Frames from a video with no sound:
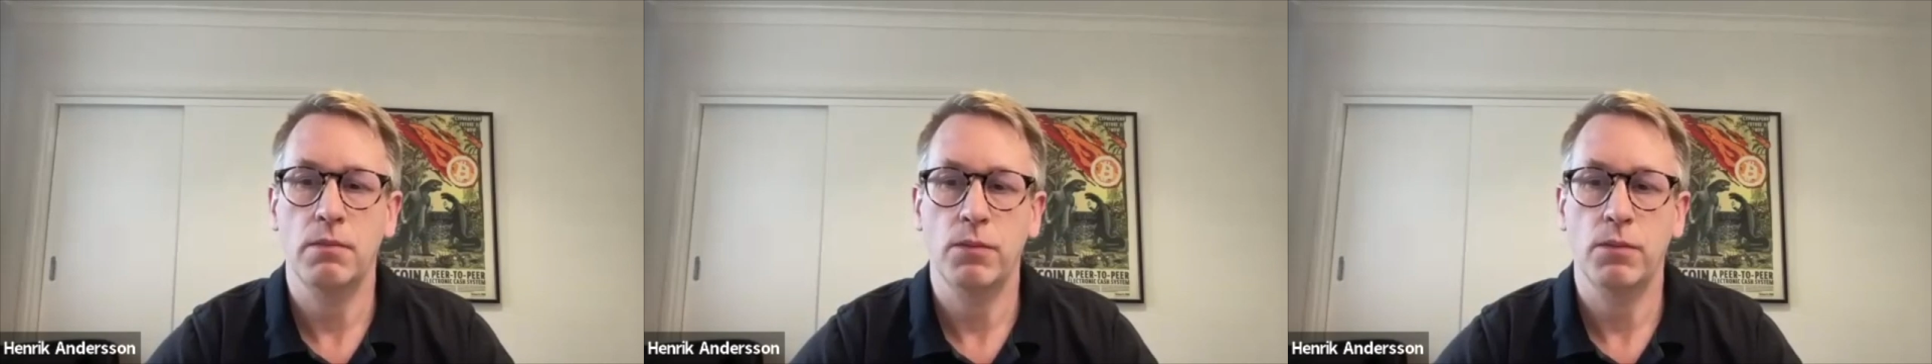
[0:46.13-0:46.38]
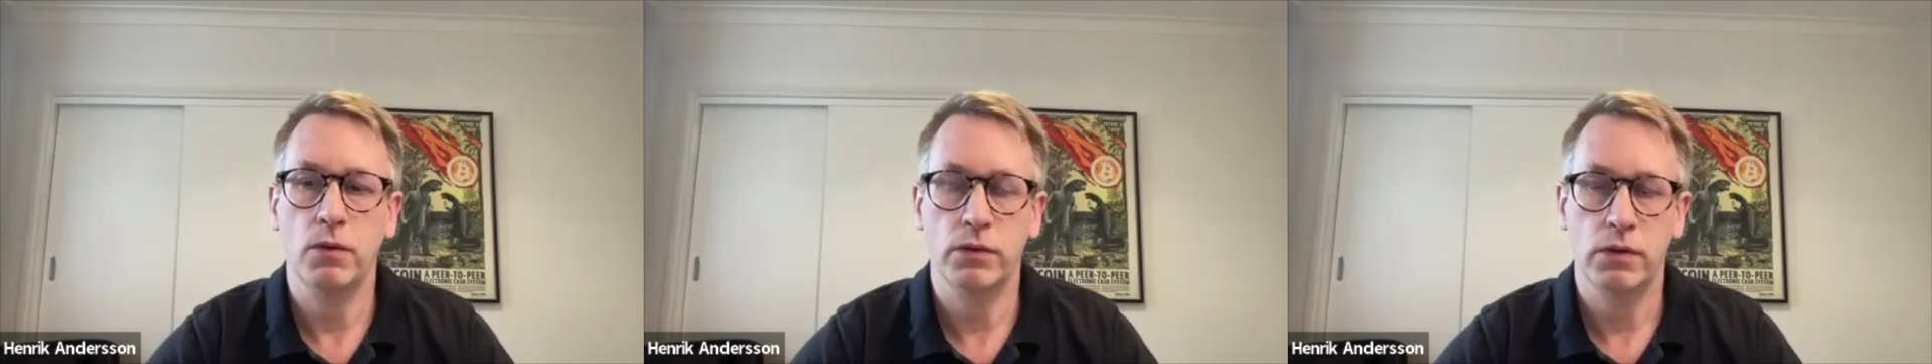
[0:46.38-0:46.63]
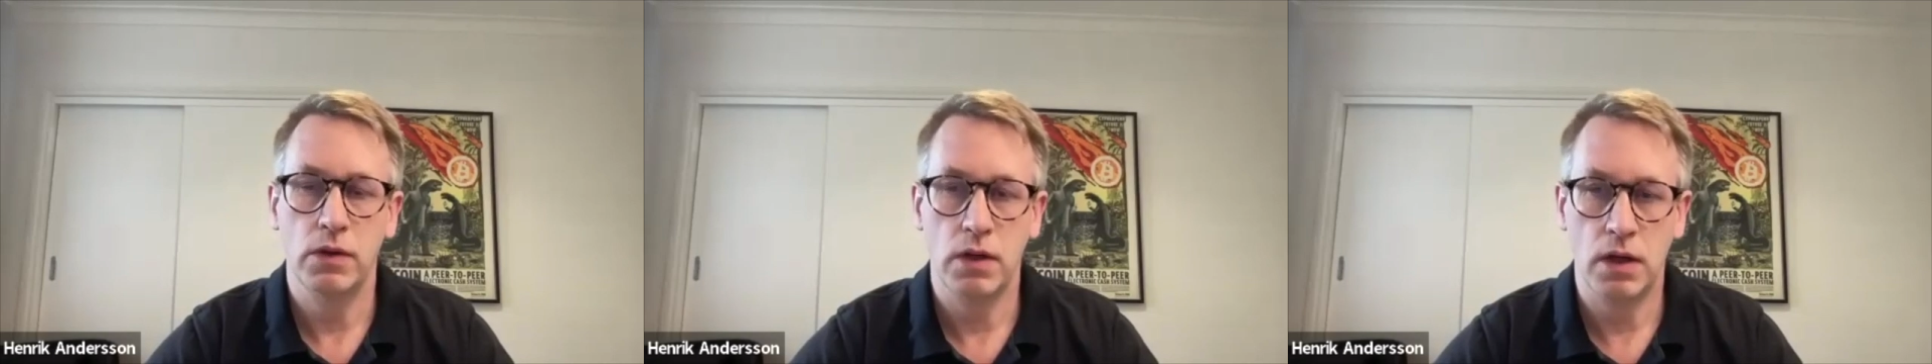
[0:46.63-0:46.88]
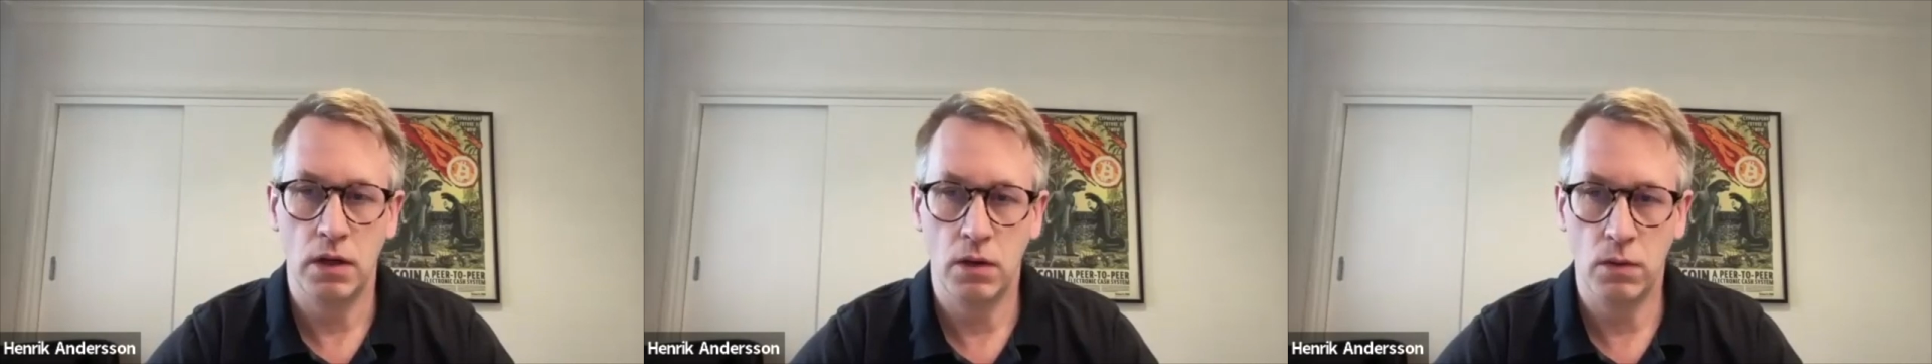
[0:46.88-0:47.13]
both
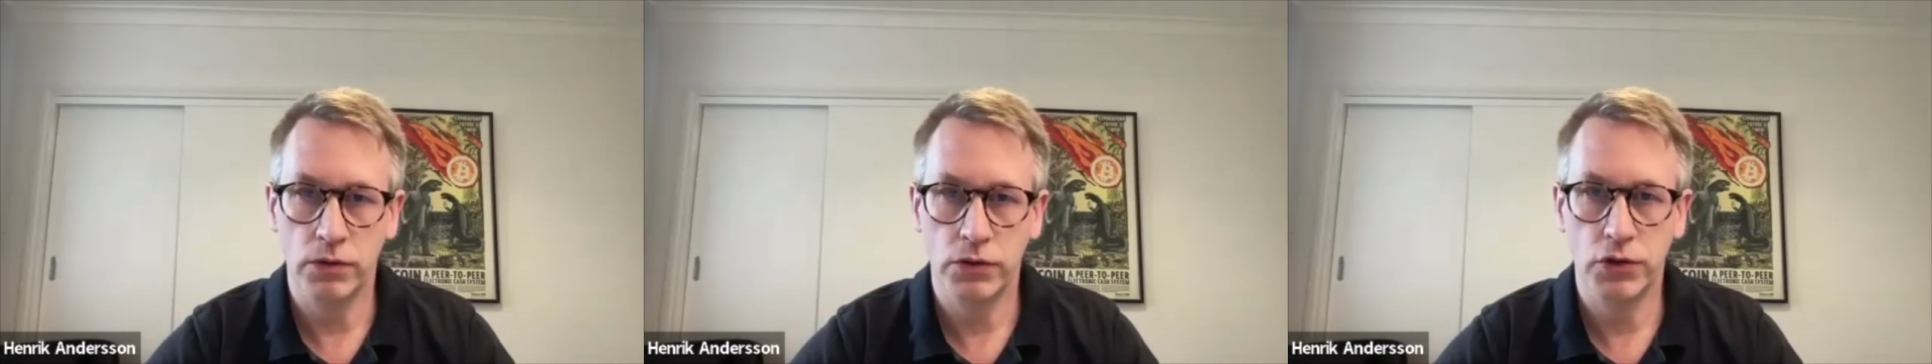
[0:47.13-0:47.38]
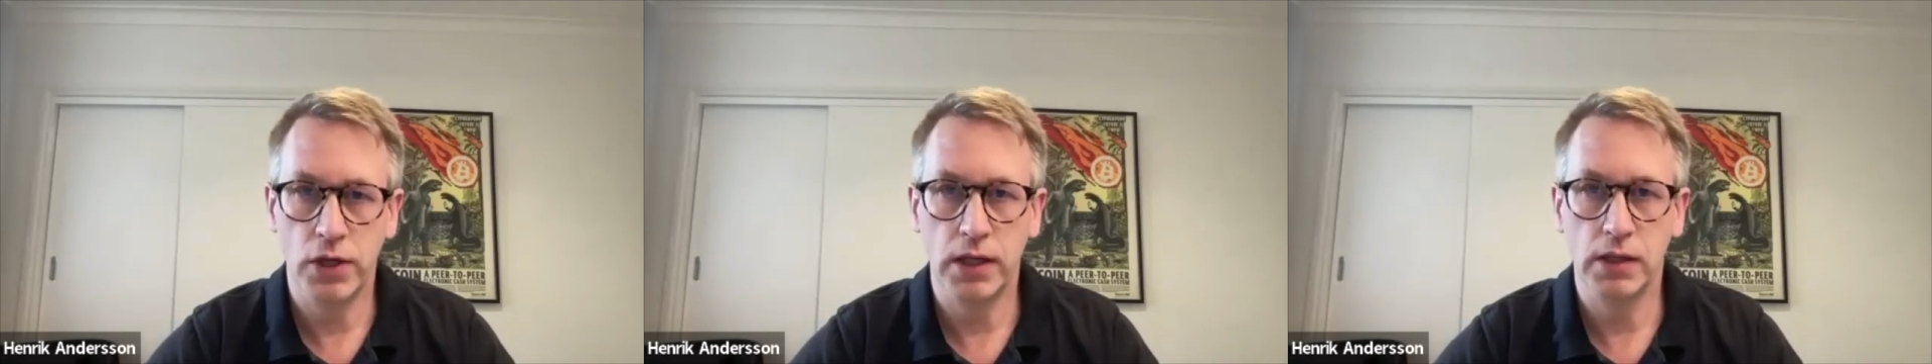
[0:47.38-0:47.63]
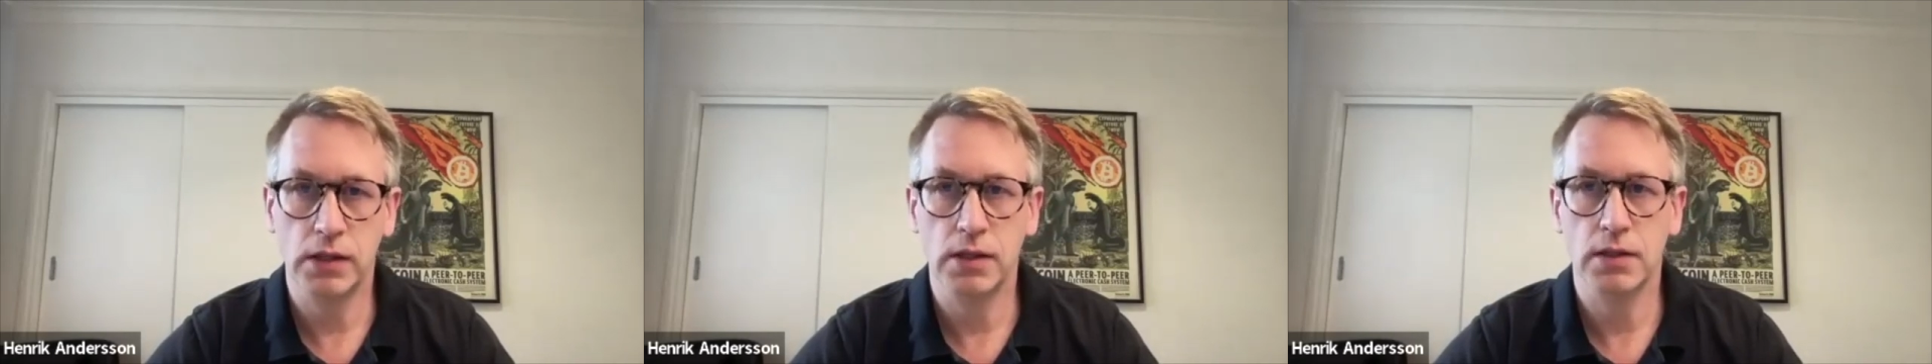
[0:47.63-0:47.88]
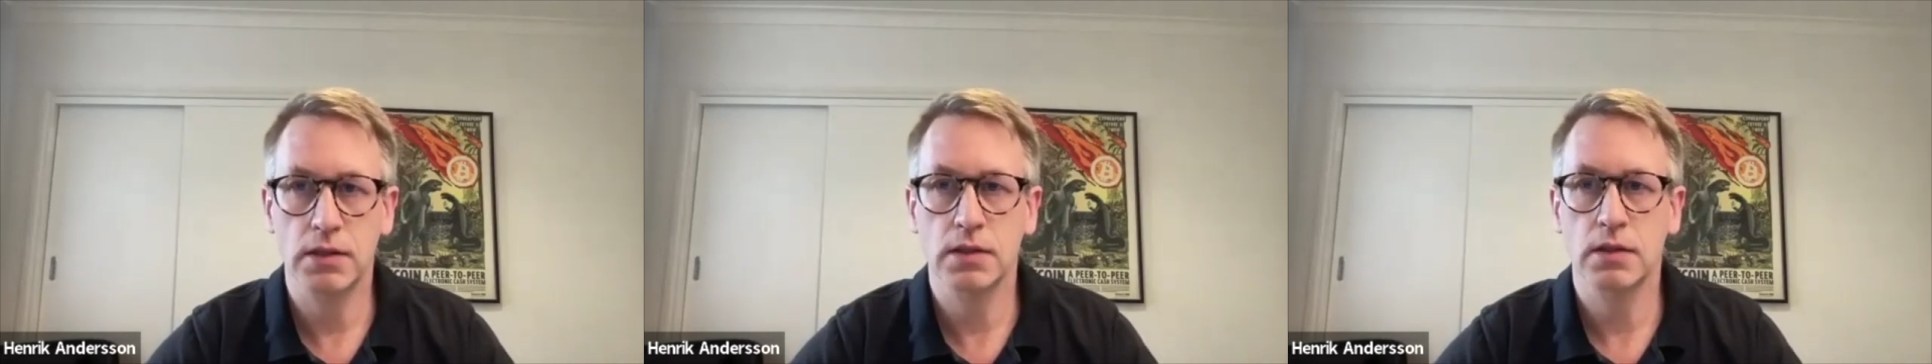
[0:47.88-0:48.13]
long
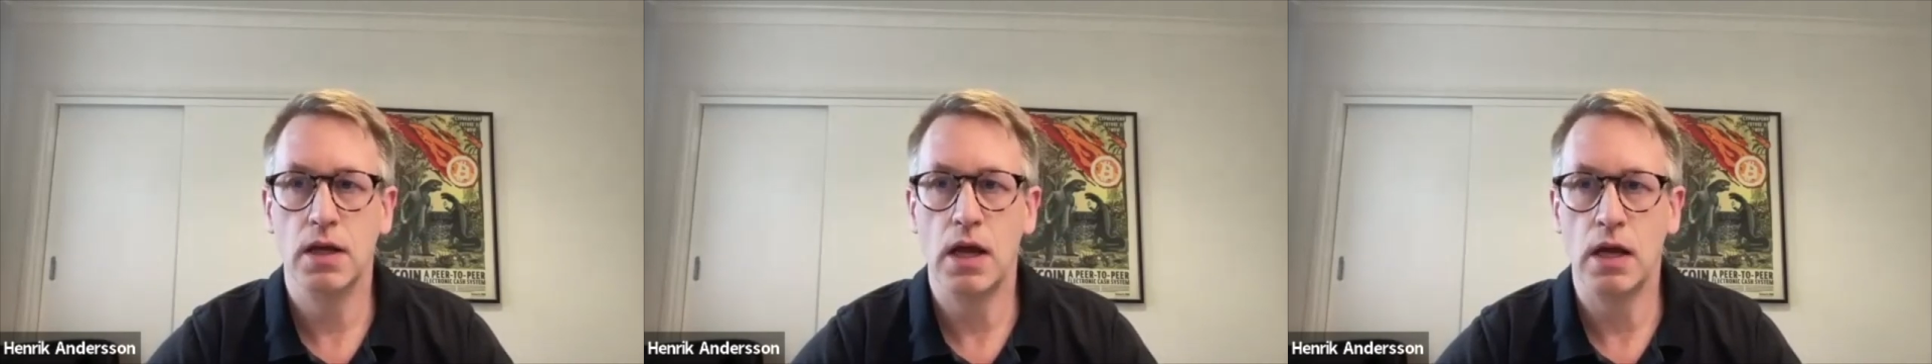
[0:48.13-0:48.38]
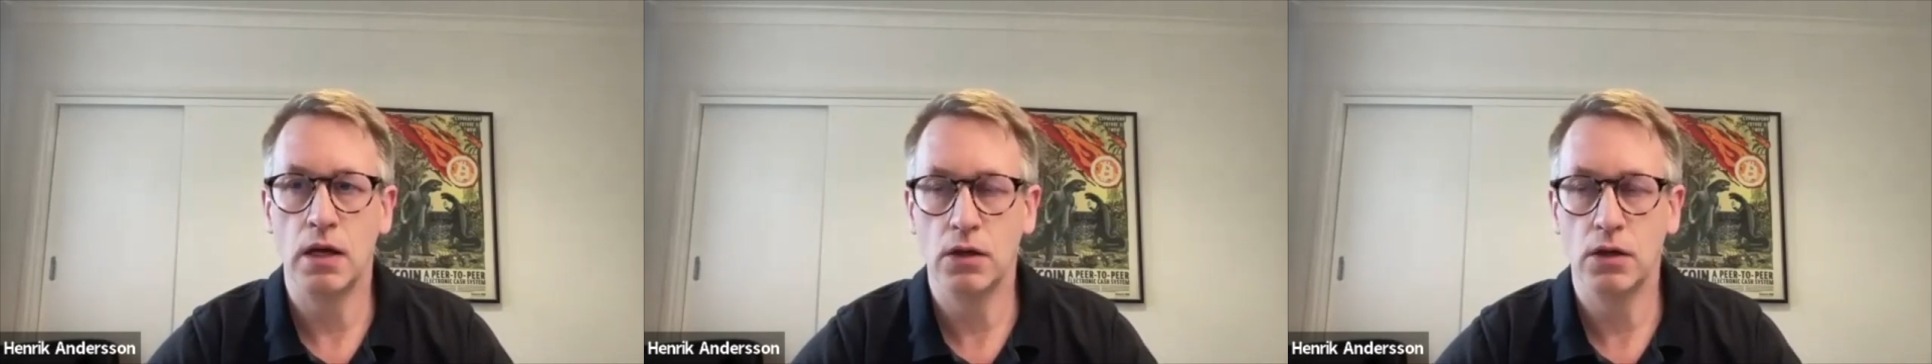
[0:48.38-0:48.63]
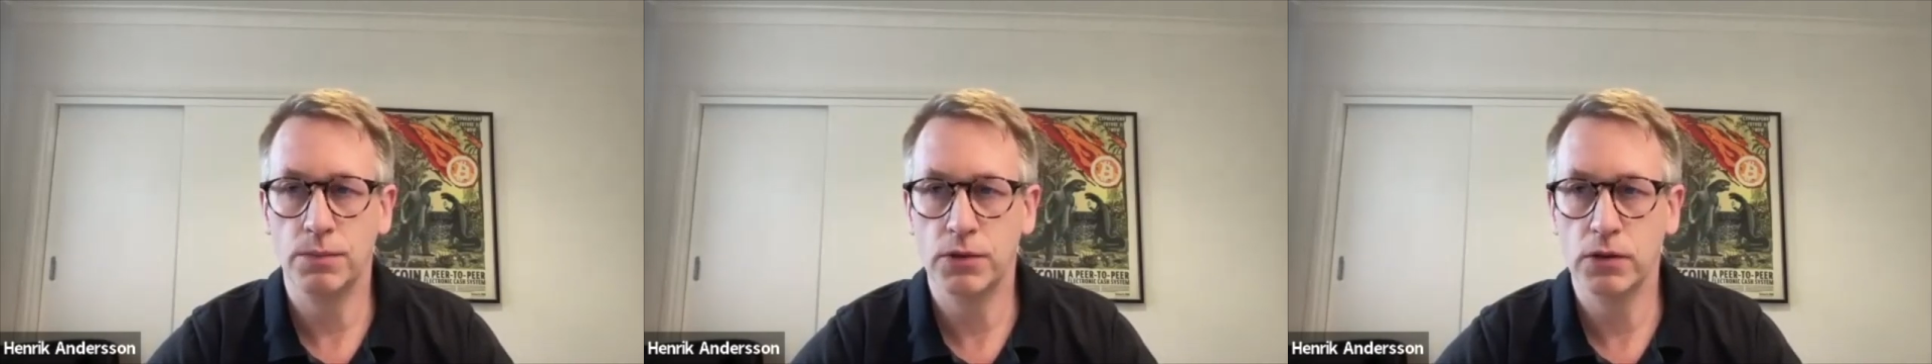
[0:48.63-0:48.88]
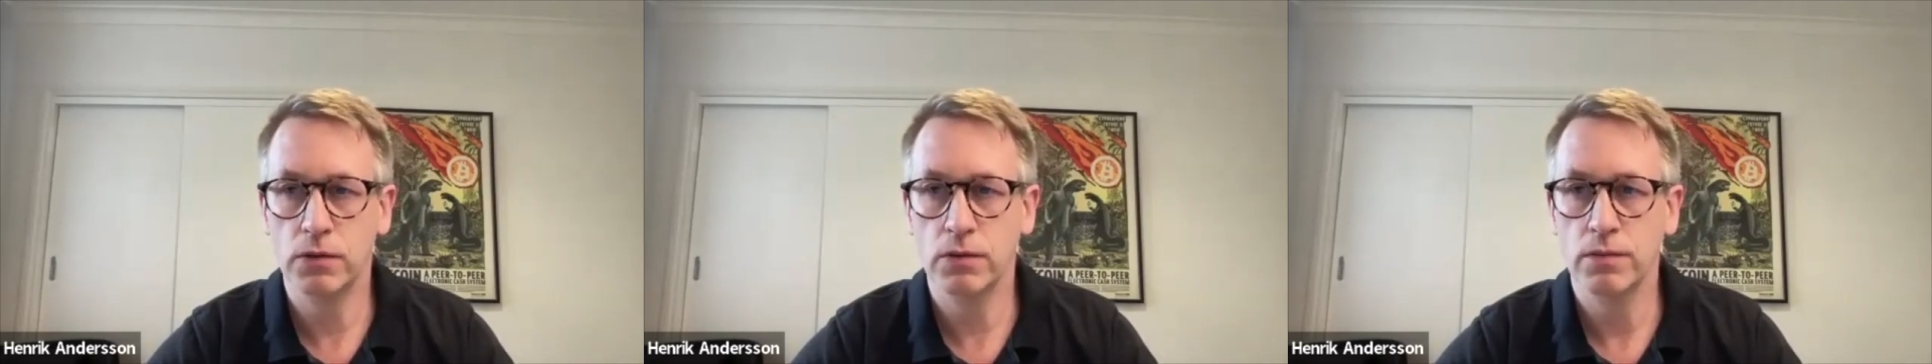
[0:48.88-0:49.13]
strategies in
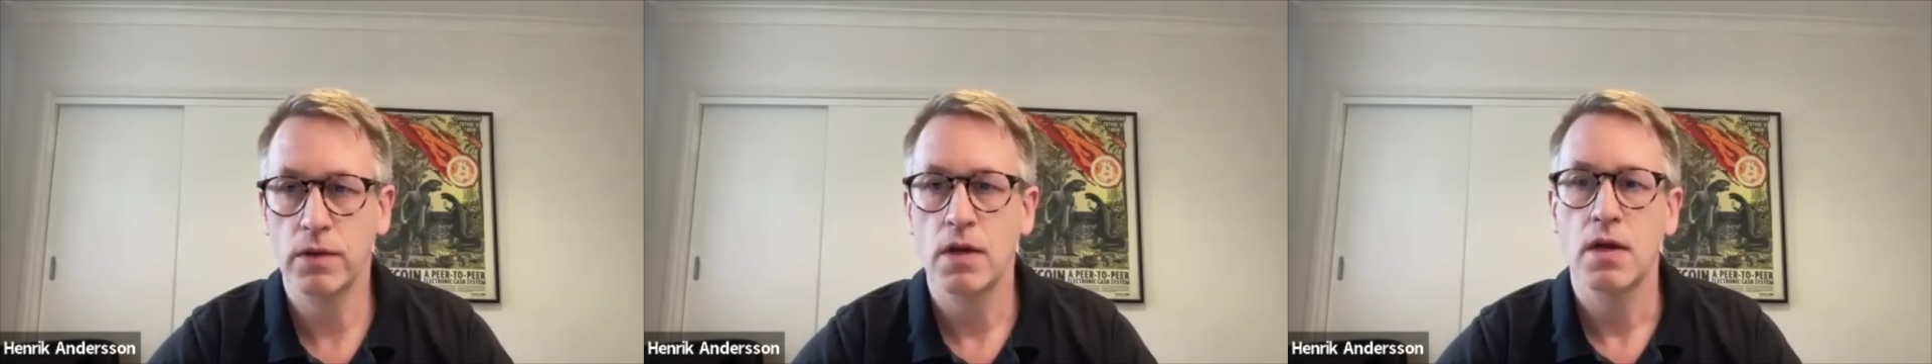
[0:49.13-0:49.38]
crypto